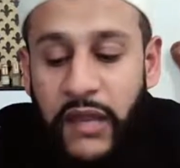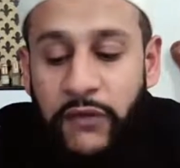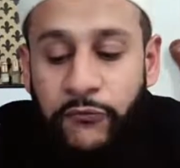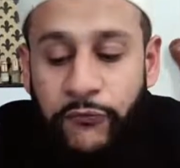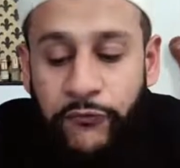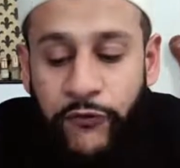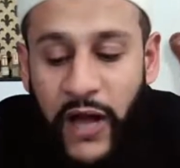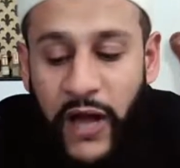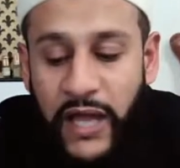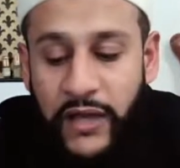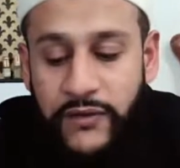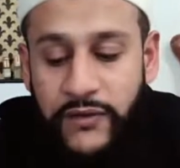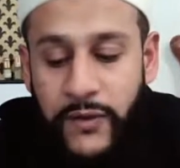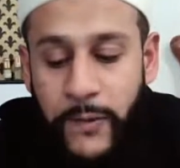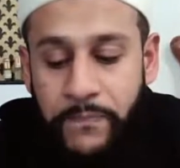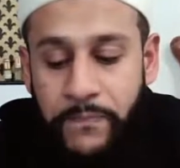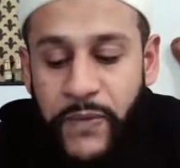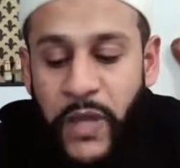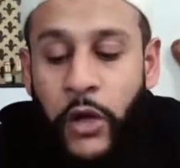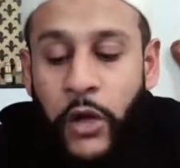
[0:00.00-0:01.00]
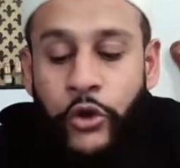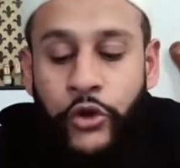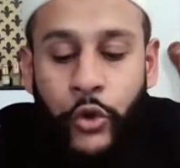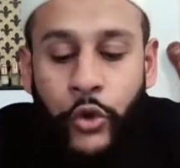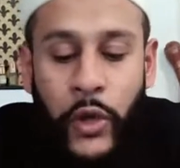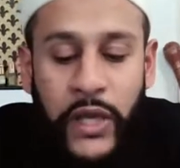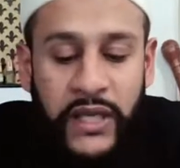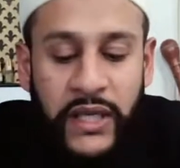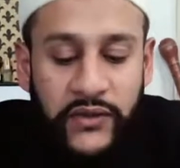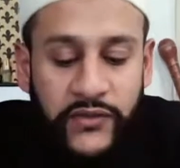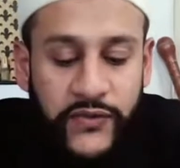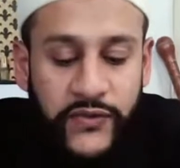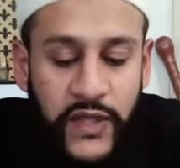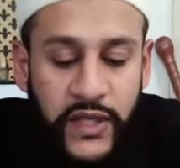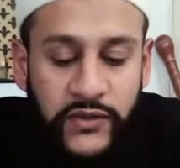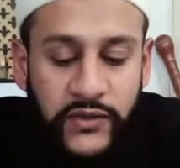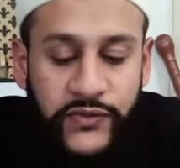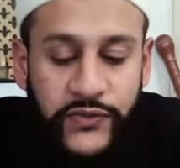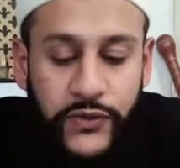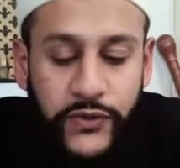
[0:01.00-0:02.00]
In fact, to
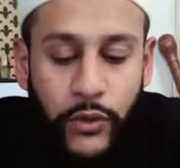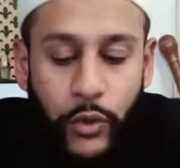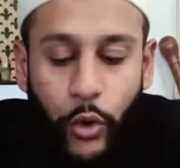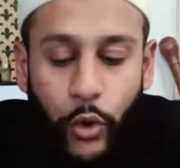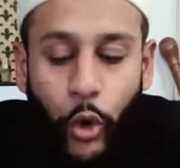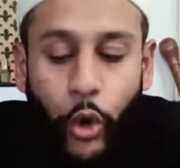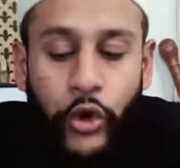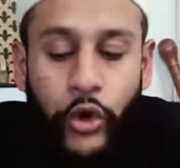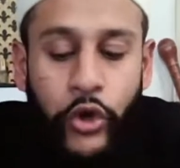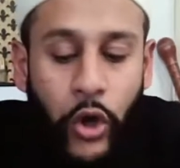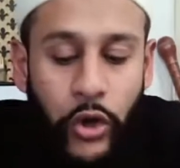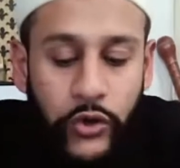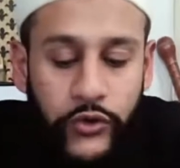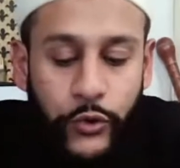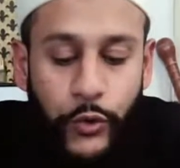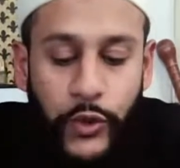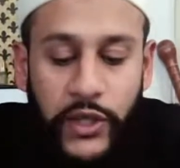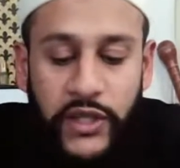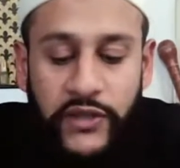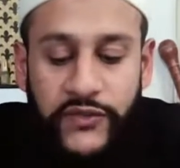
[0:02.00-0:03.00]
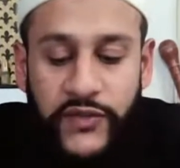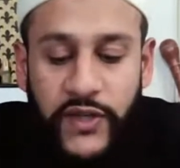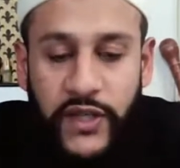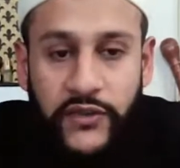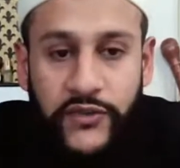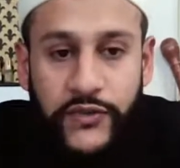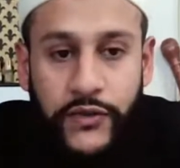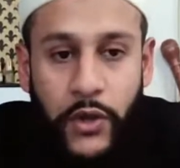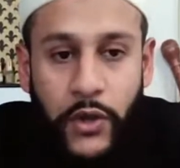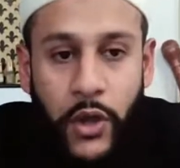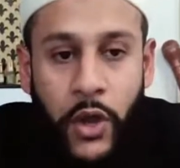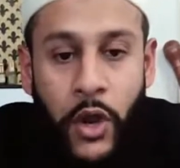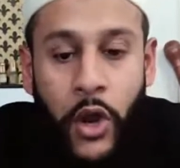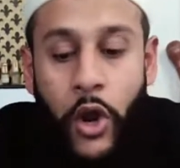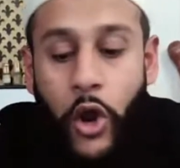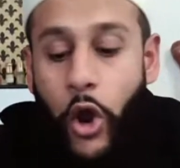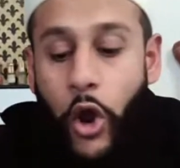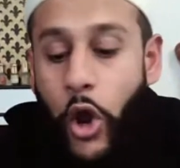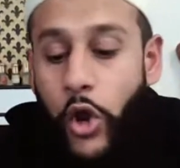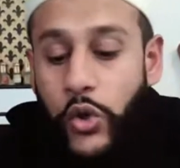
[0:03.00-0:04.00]
exist or not to exist
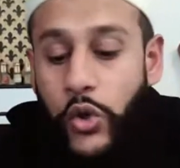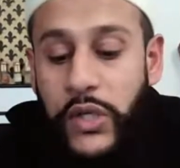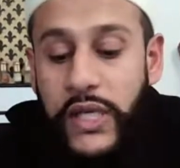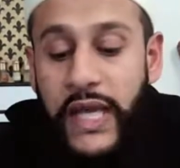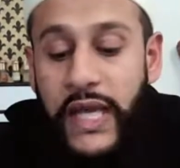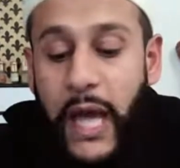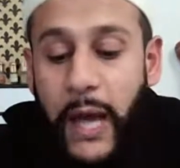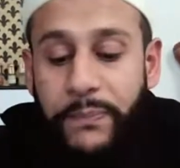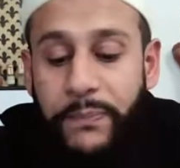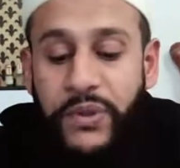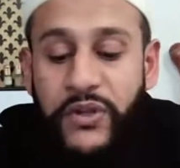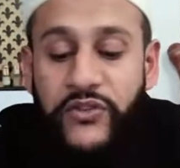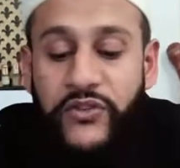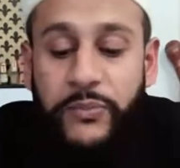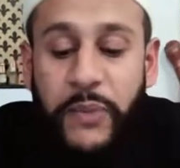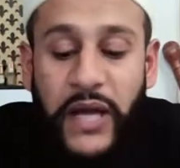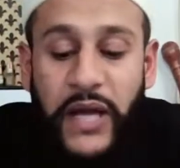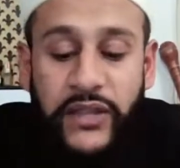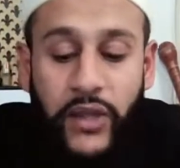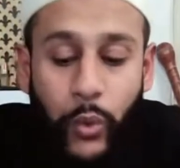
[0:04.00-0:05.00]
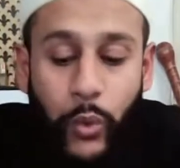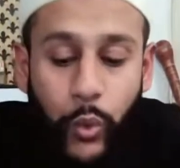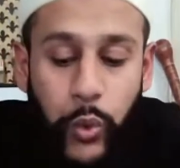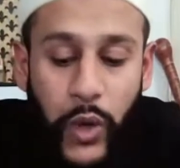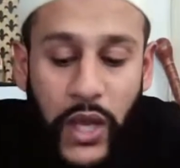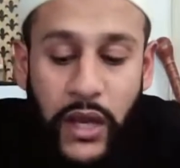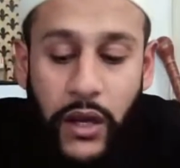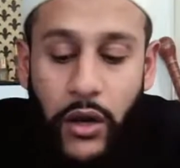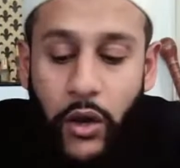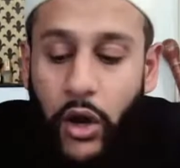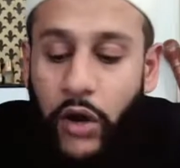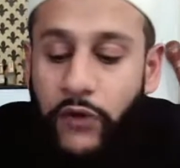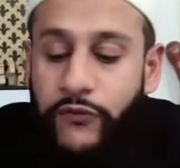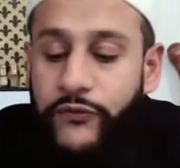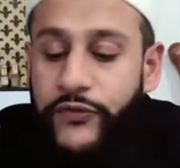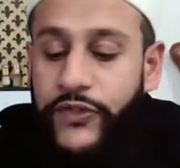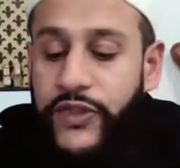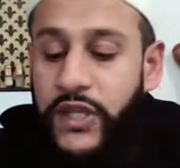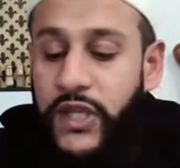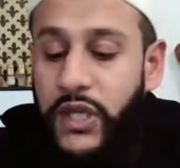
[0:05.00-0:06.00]
only happens by the will
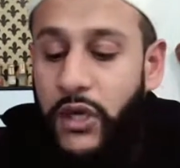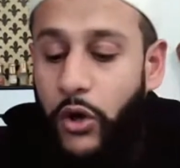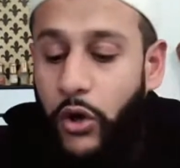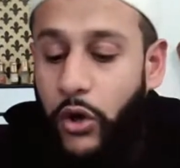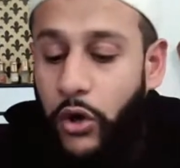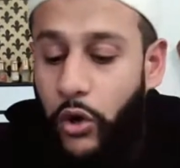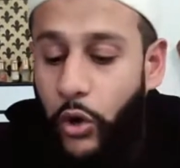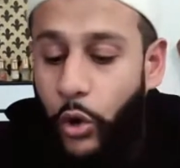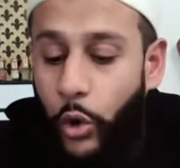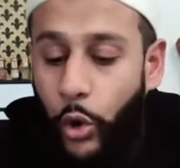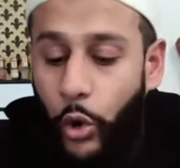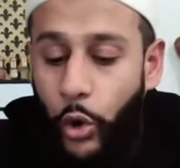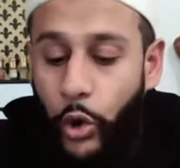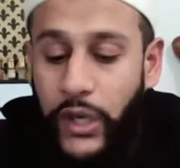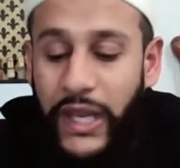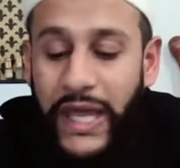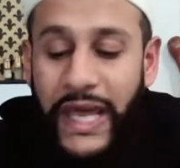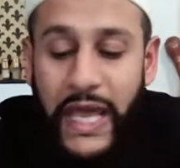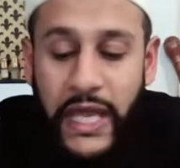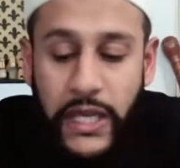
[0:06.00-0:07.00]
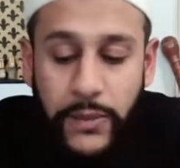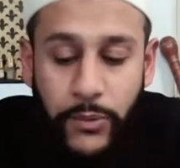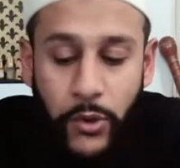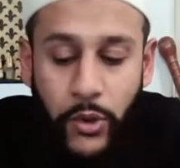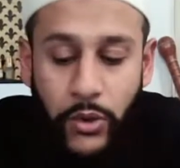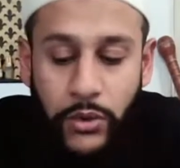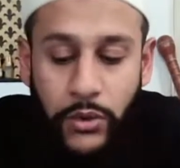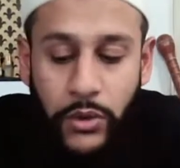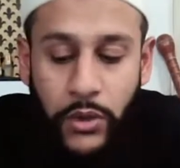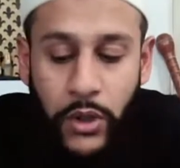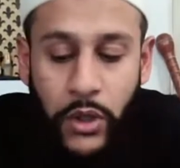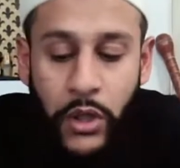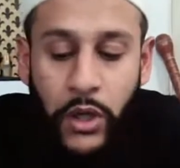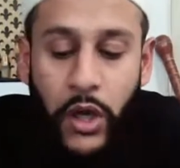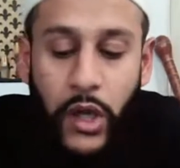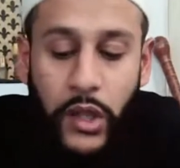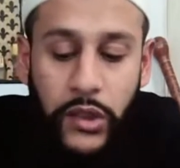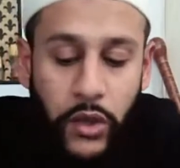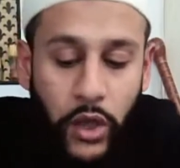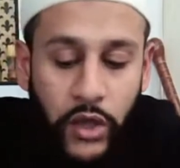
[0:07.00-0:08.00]
of the all-able
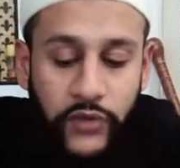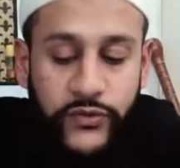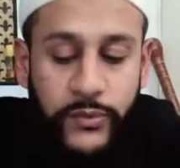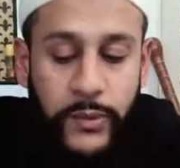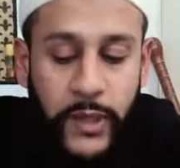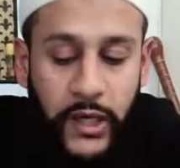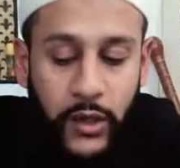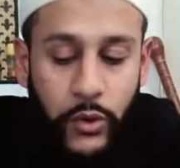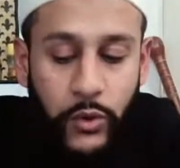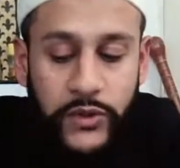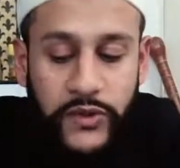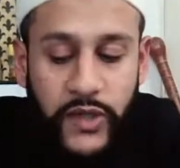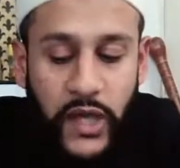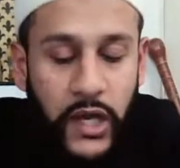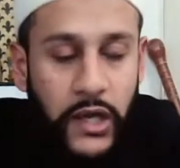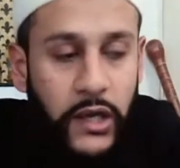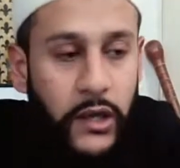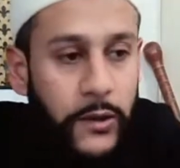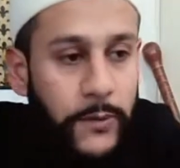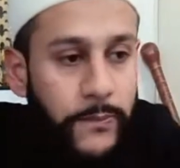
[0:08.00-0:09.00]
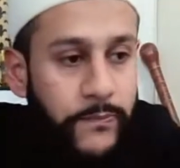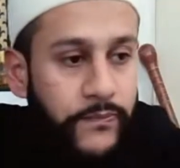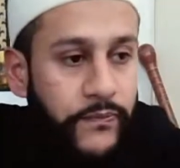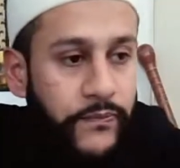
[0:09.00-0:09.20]
Allah subhanahu wa ta'ala.